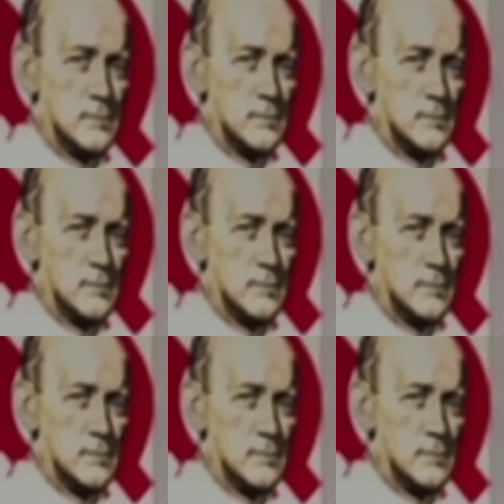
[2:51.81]

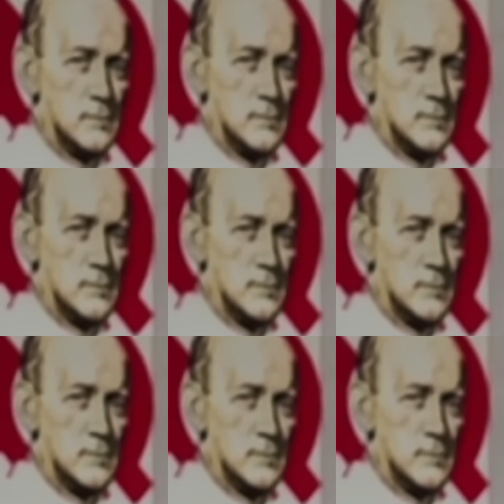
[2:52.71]

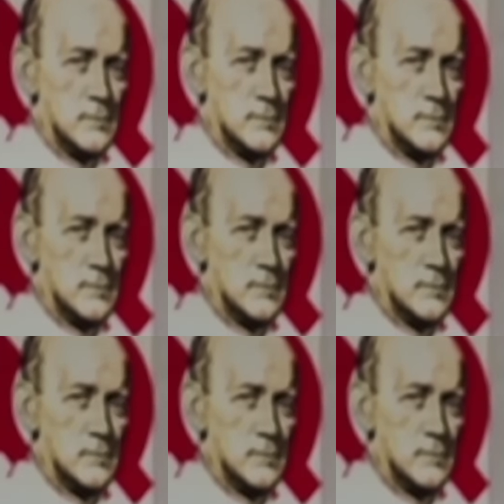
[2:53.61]

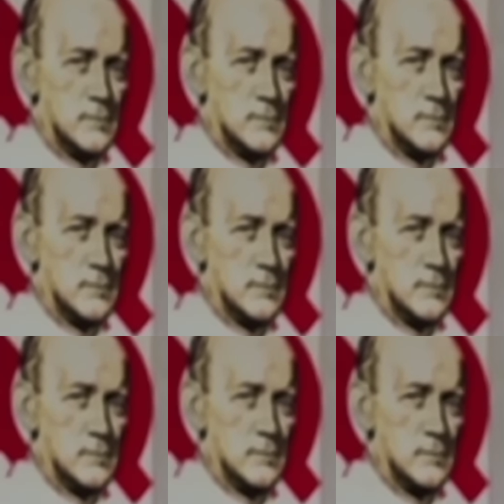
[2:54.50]

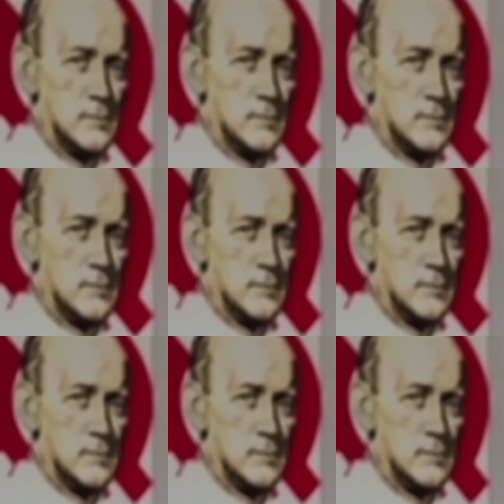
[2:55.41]

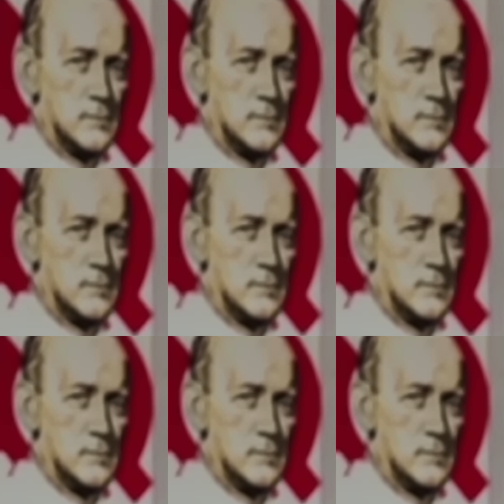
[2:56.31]
No words are spoken by the person on screen.